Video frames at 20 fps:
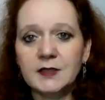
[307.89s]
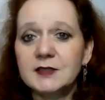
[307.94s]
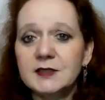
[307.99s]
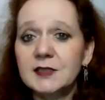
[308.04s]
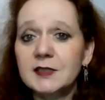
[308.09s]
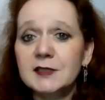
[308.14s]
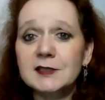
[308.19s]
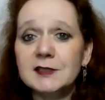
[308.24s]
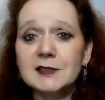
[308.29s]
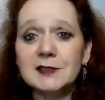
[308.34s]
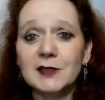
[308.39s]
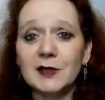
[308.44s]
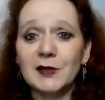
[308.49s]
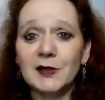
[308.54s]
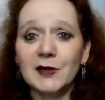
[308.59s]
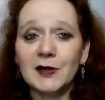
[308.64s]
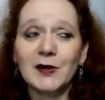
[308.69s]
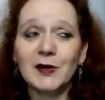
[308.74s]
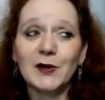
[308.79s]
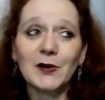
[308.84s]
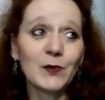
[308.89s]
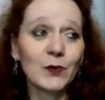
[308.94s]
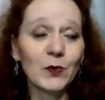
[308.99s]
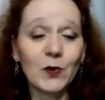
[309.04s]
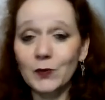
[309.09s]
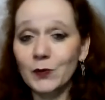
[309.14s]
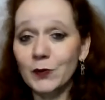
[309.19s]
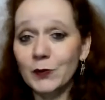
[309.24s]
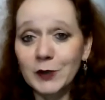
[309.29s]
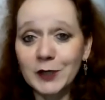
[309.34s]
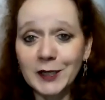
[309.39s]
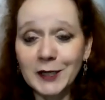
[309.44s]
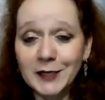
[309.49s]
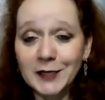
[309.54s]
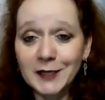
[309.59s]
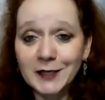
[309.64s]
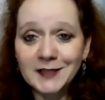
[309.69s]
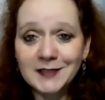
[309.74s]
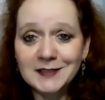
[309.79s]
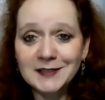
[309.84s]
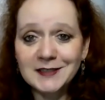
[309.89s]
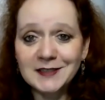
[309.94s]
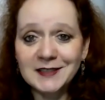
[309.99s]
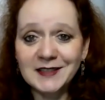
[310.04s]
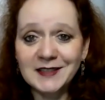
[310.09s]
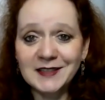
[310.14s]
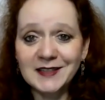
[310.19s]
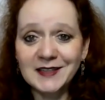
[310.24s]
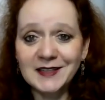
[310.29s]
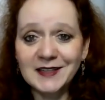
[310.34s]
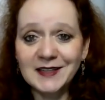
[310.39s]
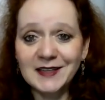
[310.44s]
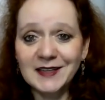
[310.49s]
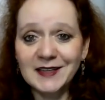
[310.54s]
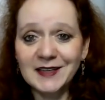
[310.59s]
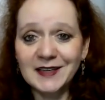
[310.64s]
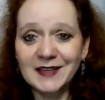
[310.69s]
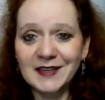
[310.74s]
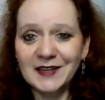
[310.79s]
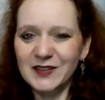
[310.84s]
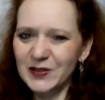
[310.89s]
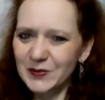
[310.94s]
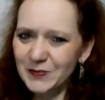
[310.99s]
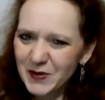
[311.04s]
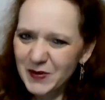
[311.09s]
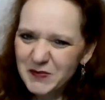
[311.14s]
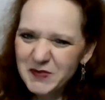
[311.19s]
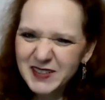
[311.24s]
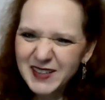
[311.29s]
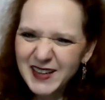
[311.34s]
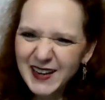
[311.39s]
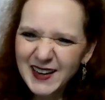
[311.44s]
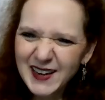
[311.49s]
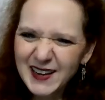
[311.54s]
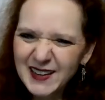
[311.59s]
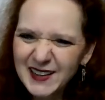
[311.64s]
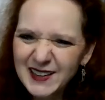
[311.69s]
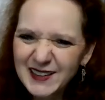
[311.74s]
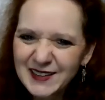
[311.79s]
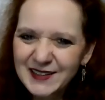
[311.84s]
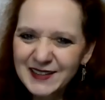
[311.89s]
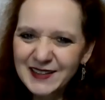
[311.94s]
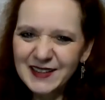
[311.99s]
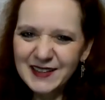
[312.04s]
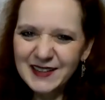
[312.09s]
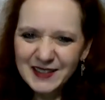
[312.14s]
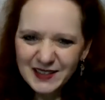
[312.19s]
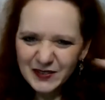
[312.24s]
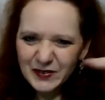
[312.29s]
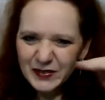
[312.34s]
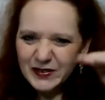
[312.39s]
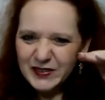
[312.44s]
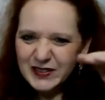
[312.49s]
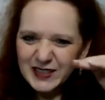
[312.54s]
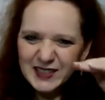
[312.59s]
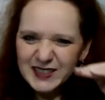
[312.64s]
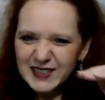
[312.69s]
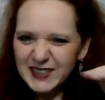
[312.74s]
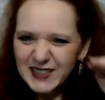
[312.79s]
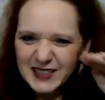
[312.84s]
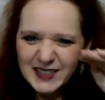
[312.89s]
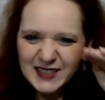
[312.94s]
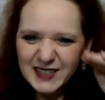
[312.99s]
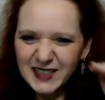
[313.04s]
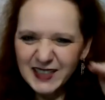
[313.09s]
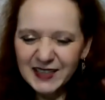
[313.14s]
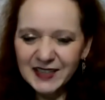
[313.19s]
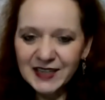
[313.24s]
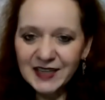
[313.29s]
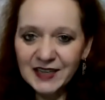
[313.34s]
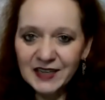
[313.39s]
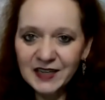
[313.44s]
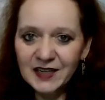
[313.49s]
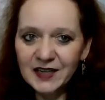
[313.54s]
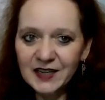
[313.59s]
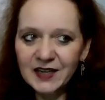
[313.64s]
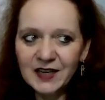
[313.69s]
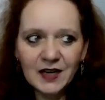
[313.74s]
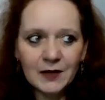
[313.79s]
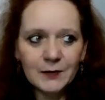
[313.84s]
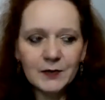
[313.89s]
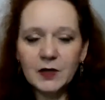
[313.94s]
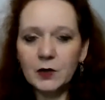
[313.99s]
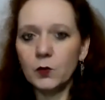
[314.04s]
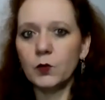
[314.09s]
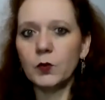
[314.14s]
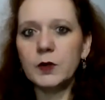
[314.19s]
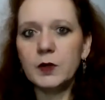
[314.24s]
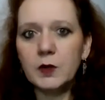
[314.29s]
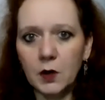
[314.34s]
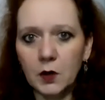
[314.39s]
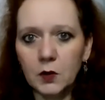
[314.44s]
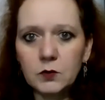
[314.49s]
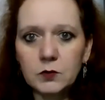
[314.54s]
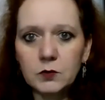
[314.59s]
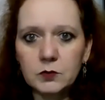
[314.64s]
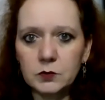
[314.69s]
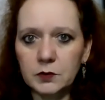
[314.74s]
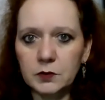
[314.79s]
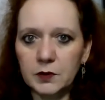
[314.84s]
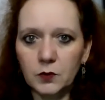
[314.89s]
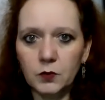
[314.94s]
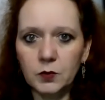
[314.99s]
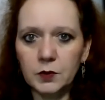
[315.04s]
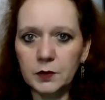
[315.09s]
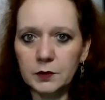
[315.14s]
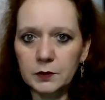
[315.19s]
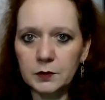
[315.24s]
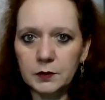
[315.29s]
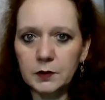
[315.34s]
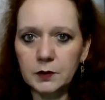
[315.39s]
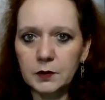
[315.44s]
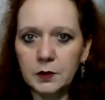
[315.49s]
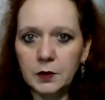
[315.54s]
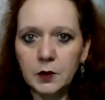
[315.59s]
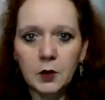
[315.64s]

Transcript: Since when we were kids, you remember that? You know, we were like teeny tiny. I mean, we owned the world.